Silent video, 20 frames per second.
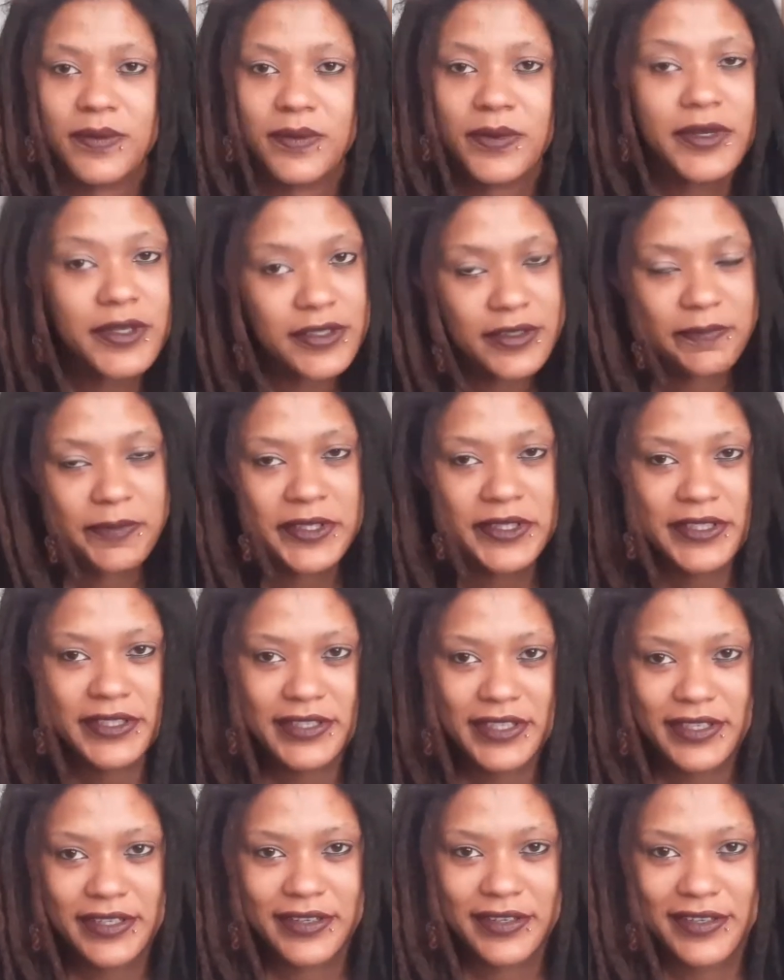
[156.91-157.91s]
World
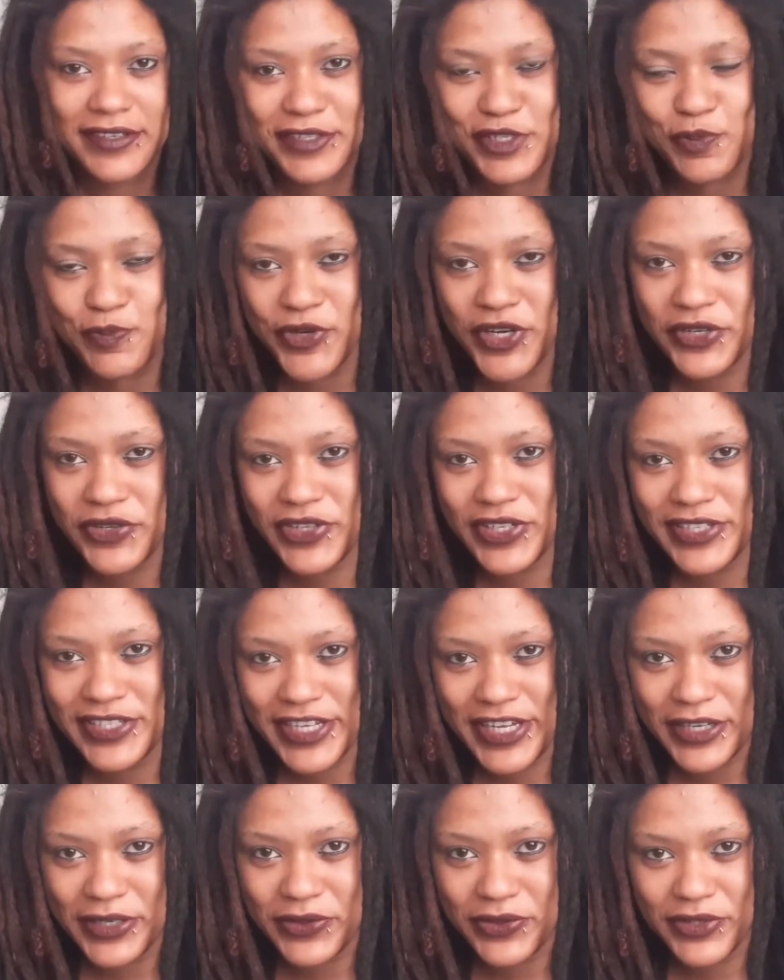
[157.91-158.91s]
building is broken
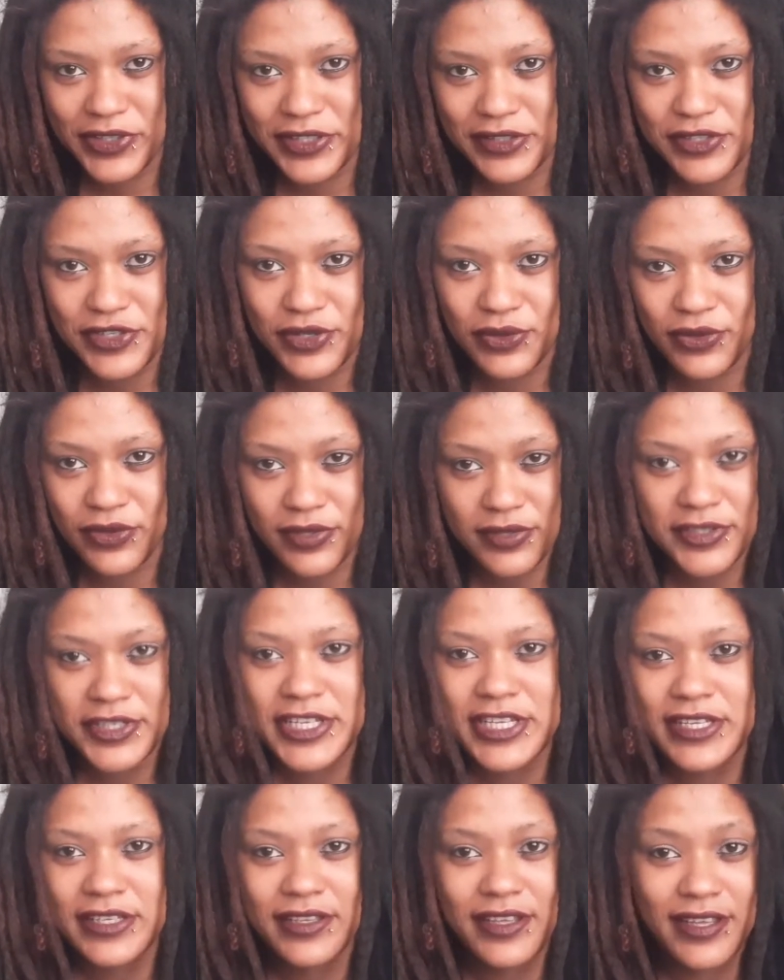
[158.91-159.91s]
down into
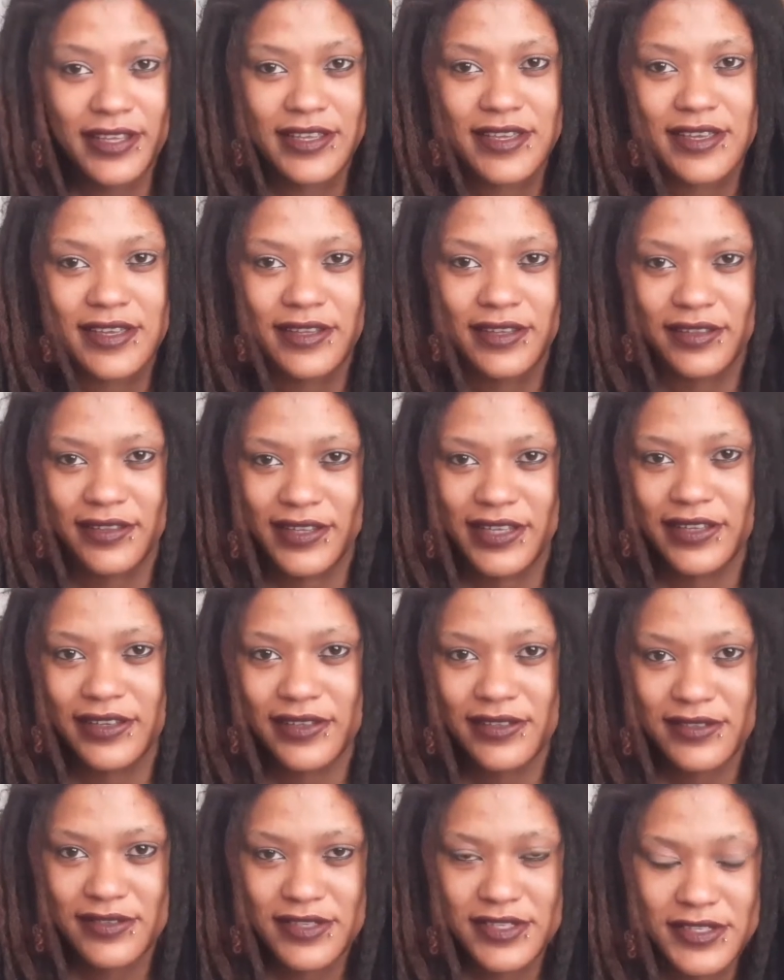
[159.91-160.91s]
three key
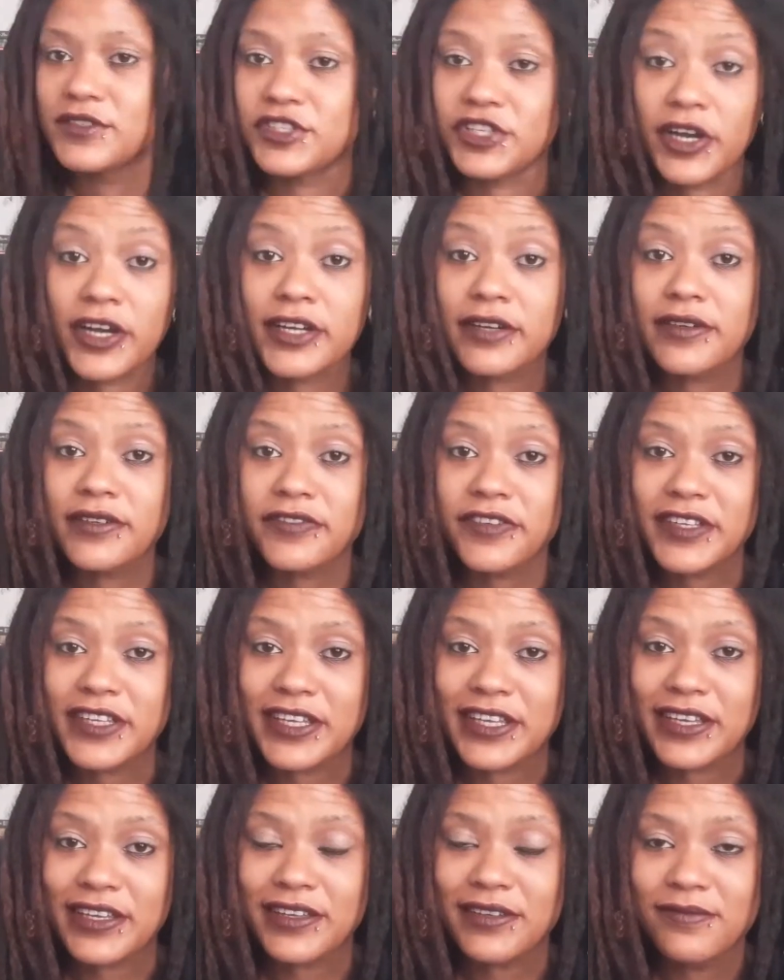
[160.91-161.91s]
things:
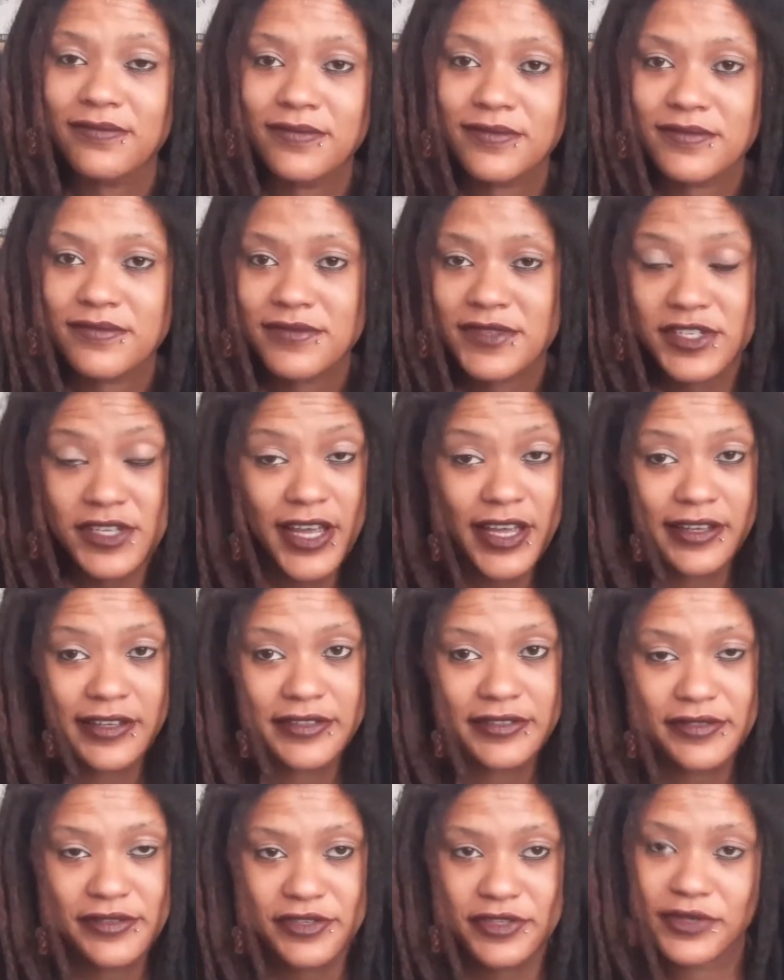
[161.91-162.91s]
geography,
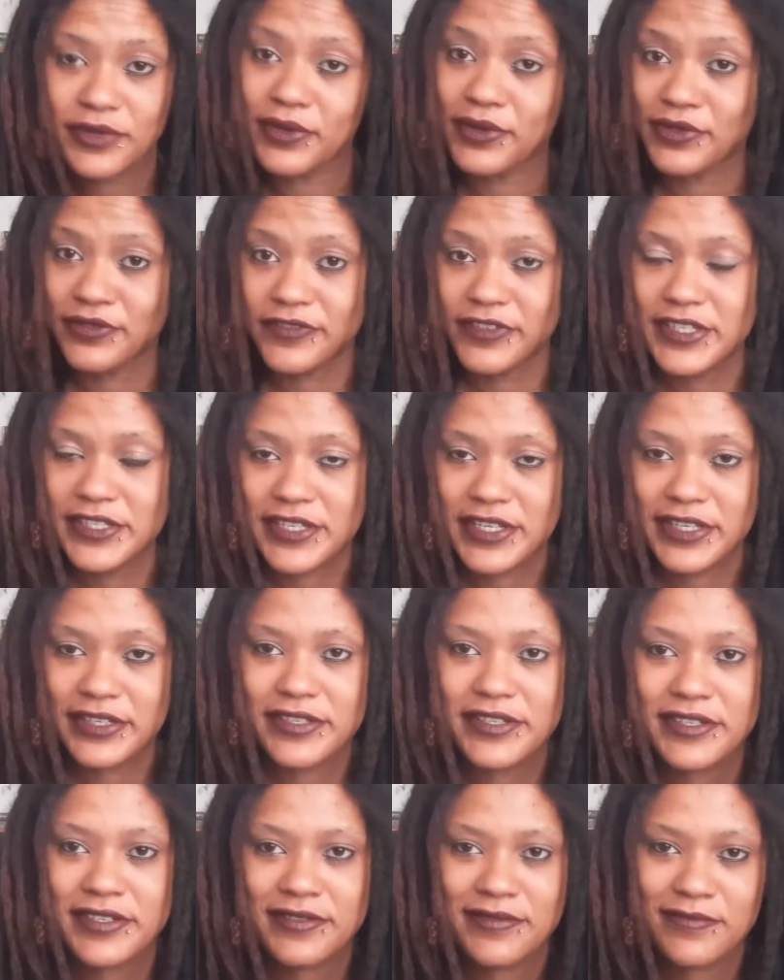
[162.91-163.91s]
science or
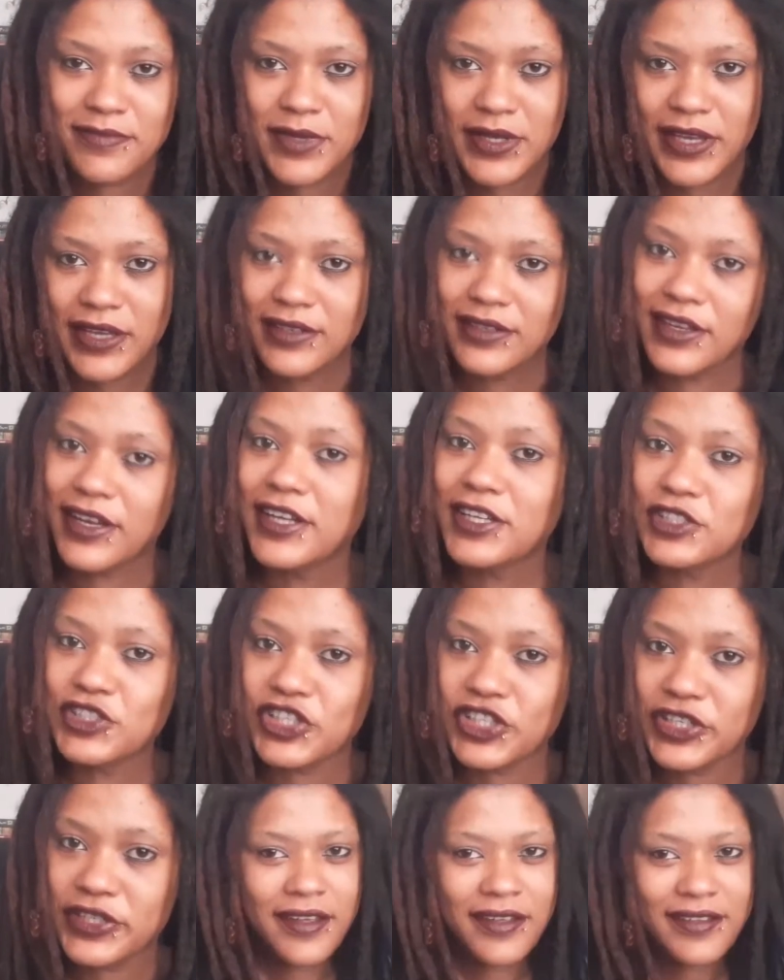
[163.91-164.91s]
physics, and
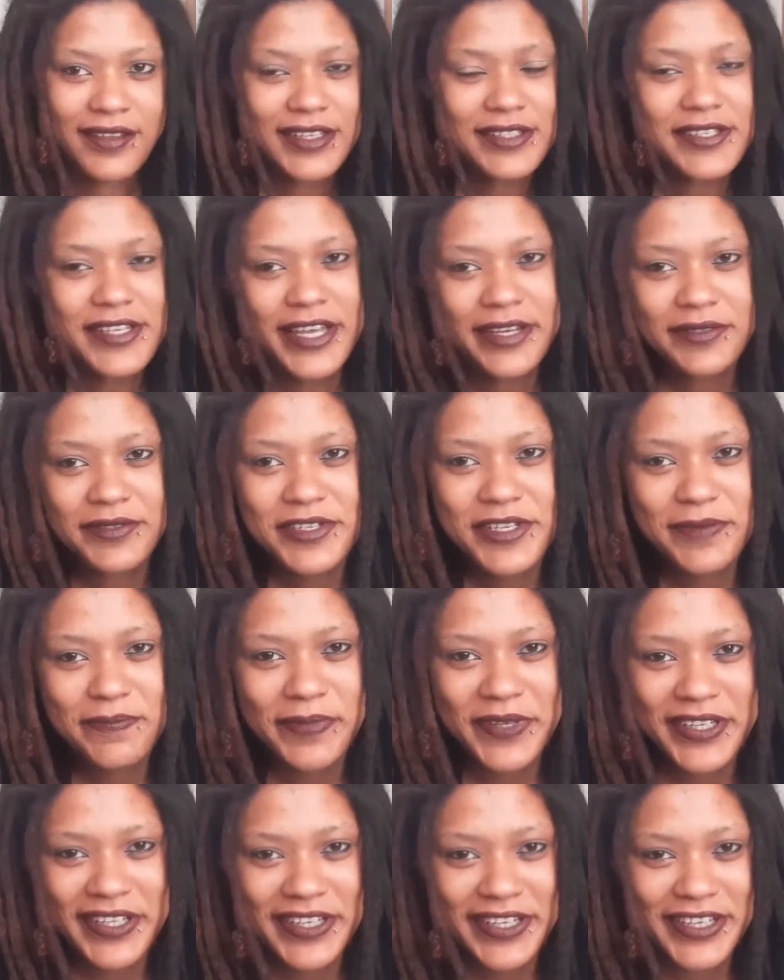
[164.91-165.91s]
culture. That sounds
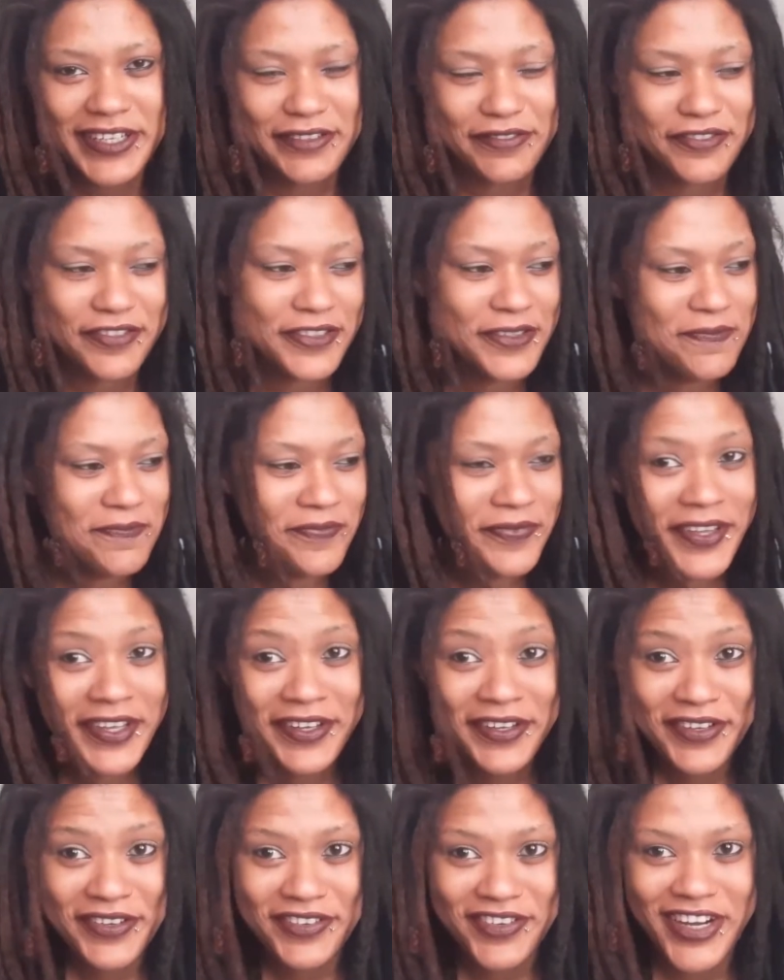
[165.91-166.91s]
simple enough.
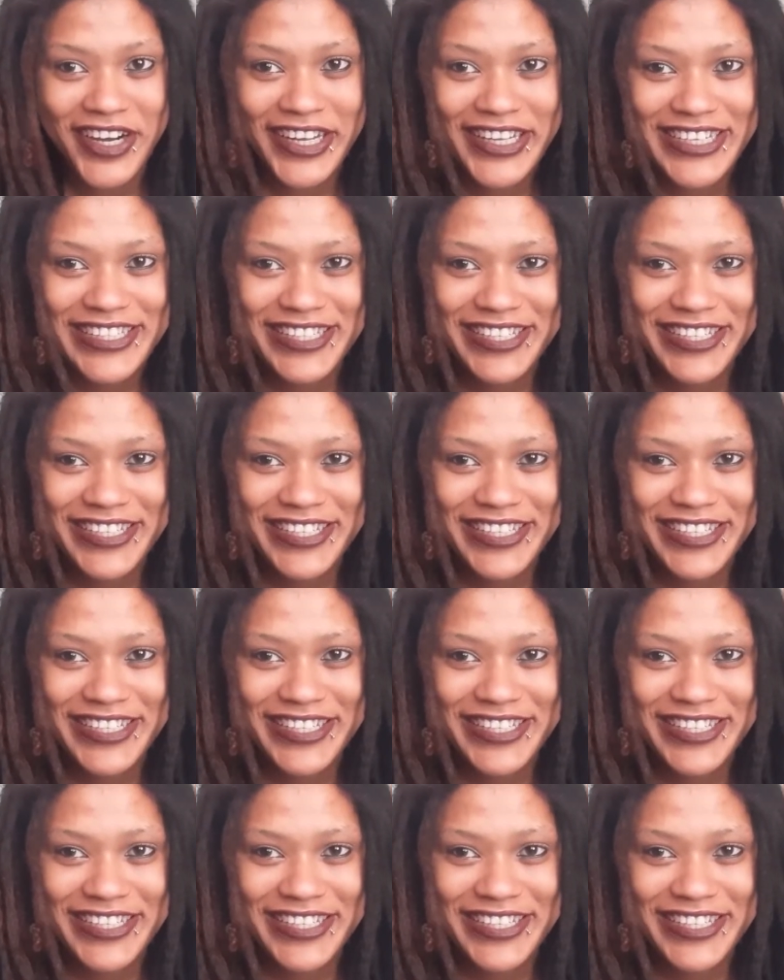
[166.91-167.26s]
Right?